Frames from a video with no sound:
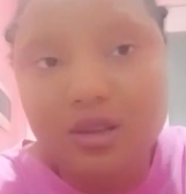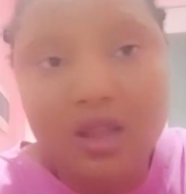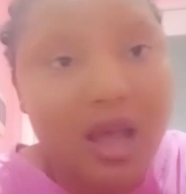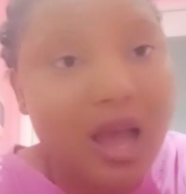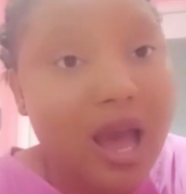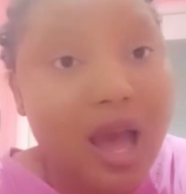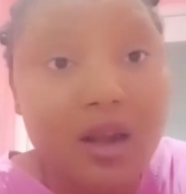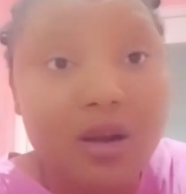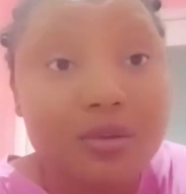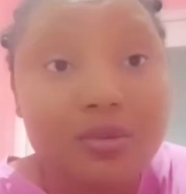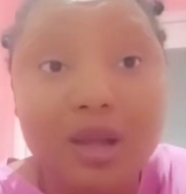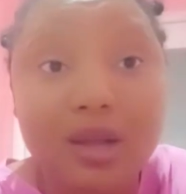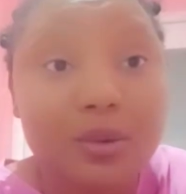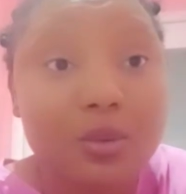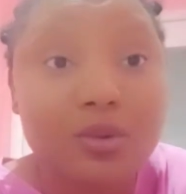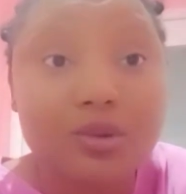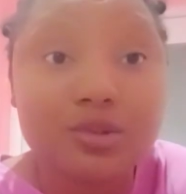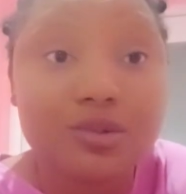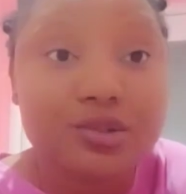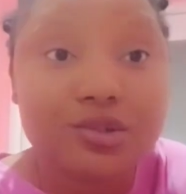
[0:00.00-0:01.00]
I don't
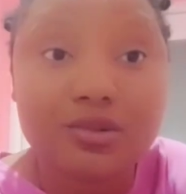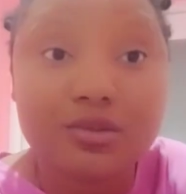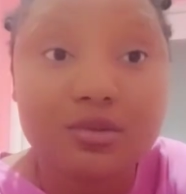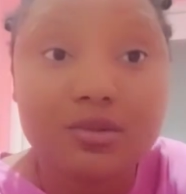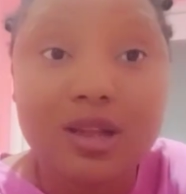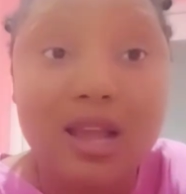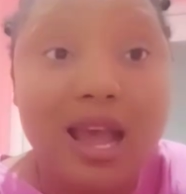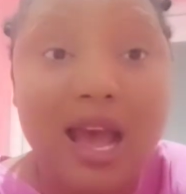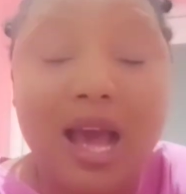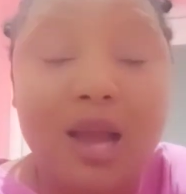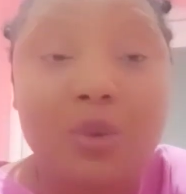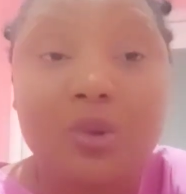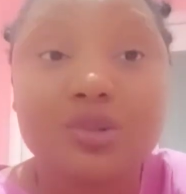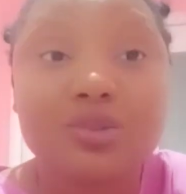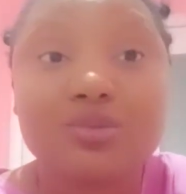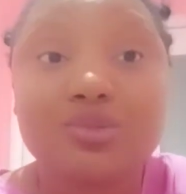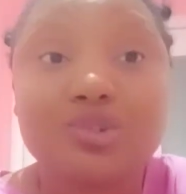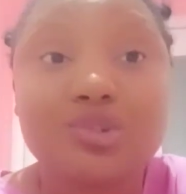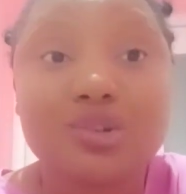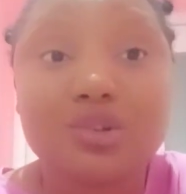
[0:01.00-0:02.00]
want to
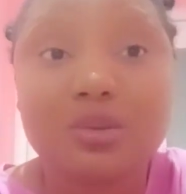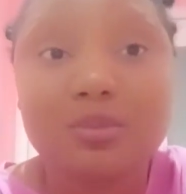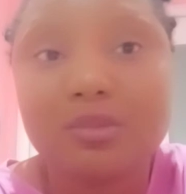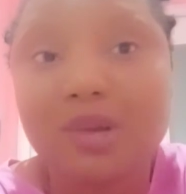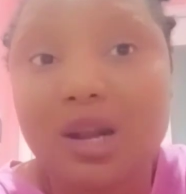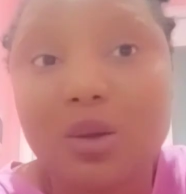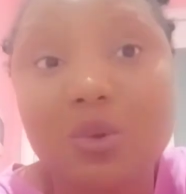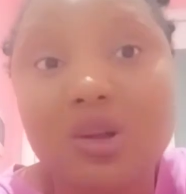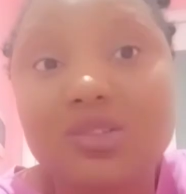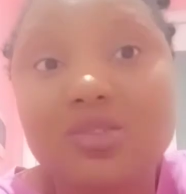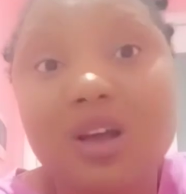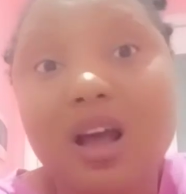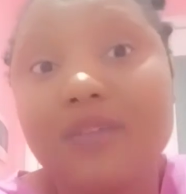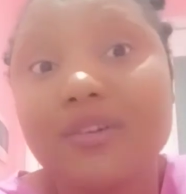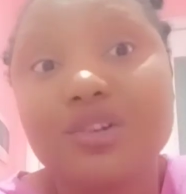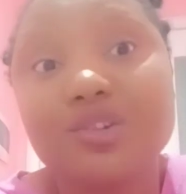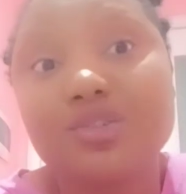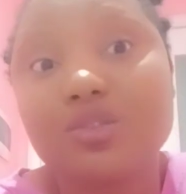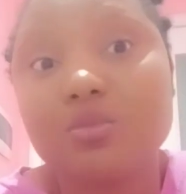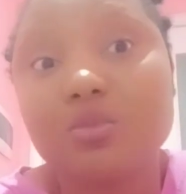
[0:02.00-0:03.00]
dream. I don't want to have
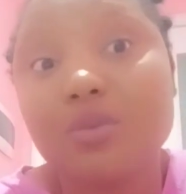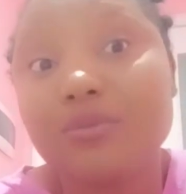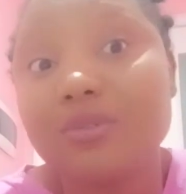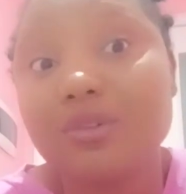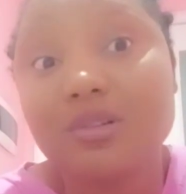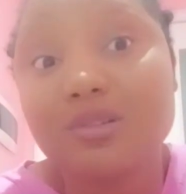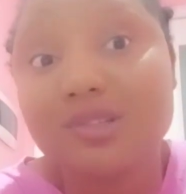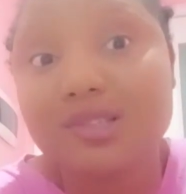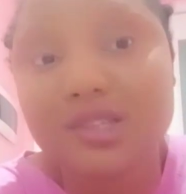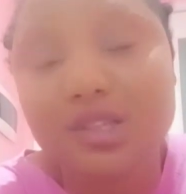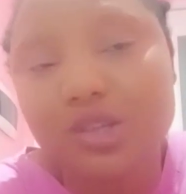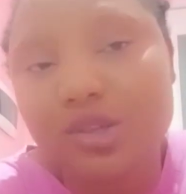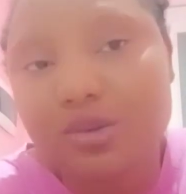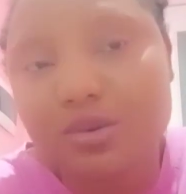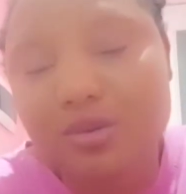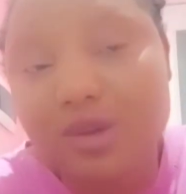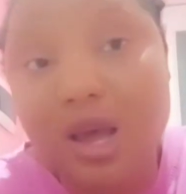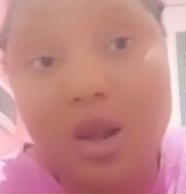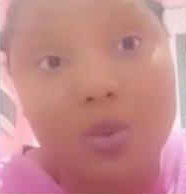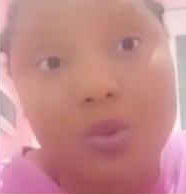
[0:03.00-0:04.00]
a dream of losing you.
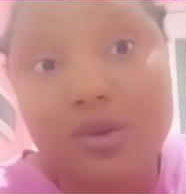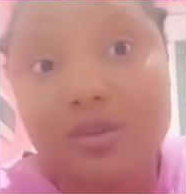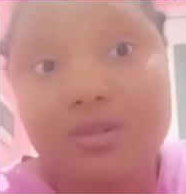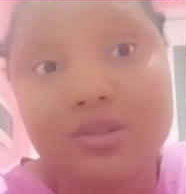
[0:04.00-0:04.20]
I don't want to